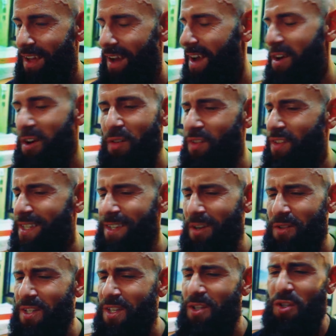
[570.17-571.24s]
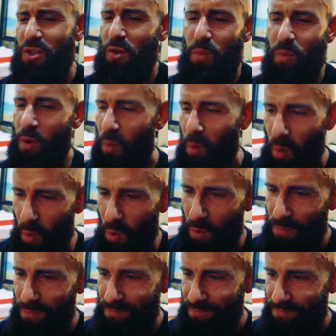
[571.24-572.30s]
I know this sounds super woo,
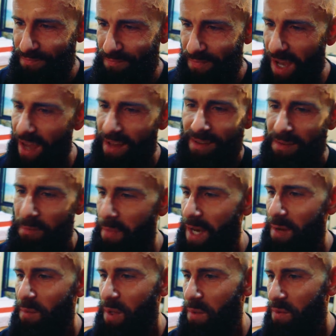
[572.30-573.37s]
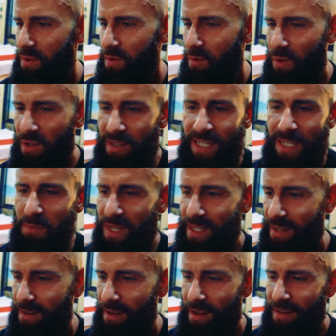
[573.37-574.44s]
and many people will dismiss
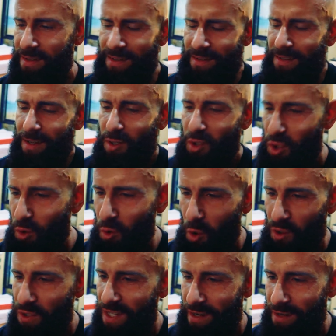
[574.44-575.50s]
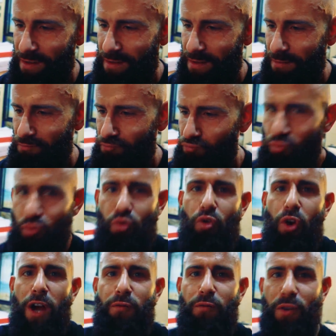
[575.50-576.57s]
it as pseudoscience.
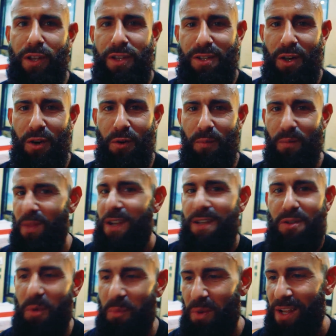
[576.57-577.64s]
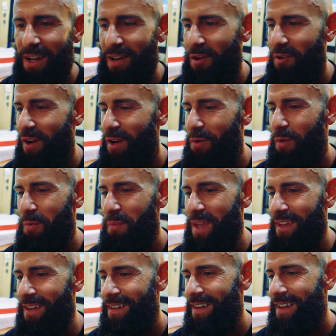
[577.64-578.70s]
Rightfully so, that is completely alright with me.